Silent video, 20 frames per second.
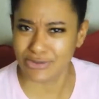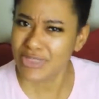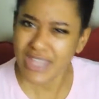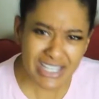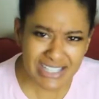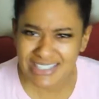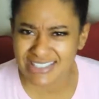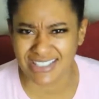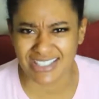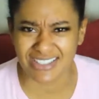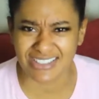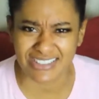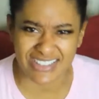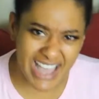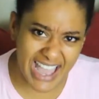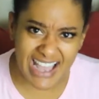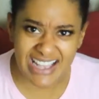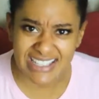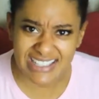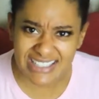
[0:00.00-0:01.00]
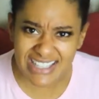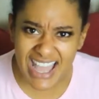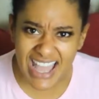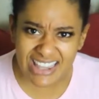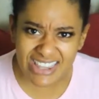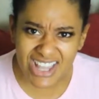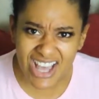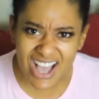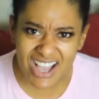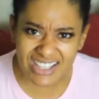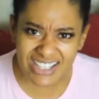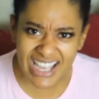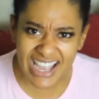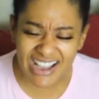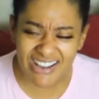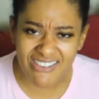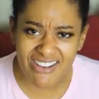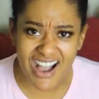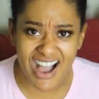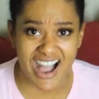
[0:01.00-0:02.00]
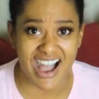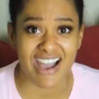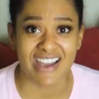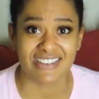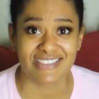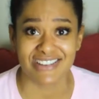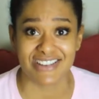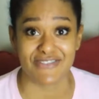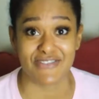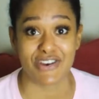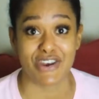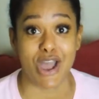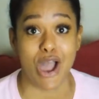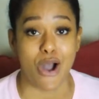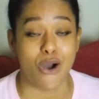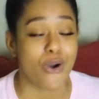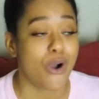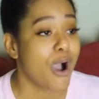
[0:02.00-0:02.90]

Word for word: do they still last that long now? I don't even know.